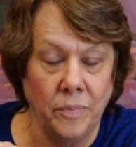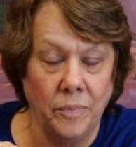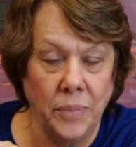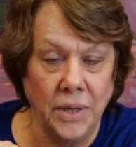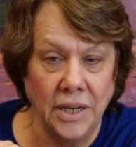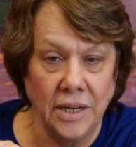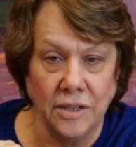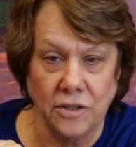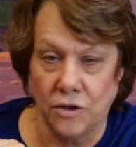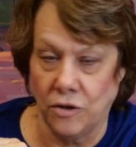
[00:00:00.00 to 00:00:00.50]

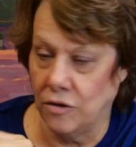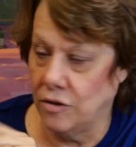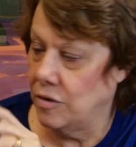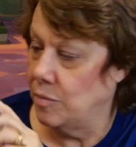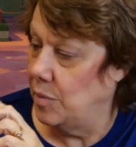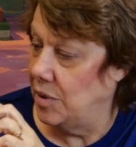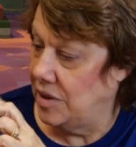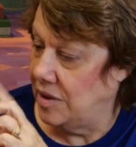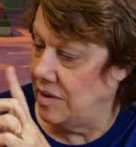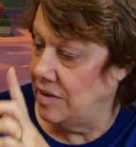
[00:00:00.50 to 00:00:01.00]
pictures.
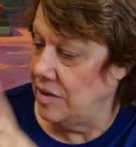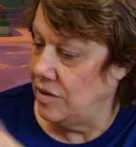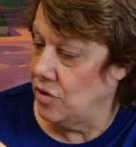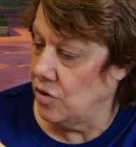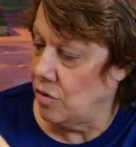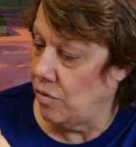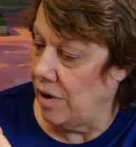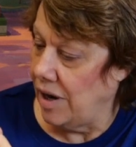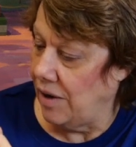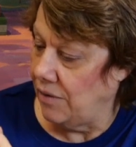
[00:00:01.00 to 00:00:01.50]
But this is a
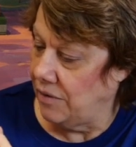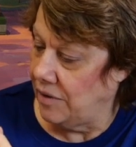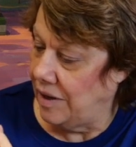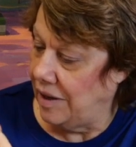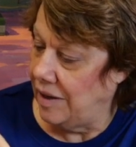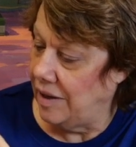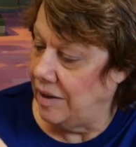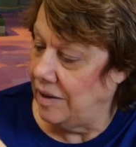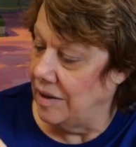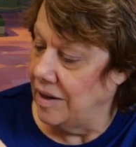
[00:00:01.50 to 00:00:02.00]
craft
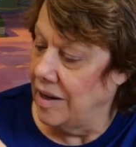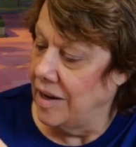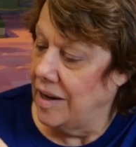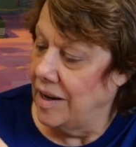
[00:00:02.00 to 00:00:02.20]
kit.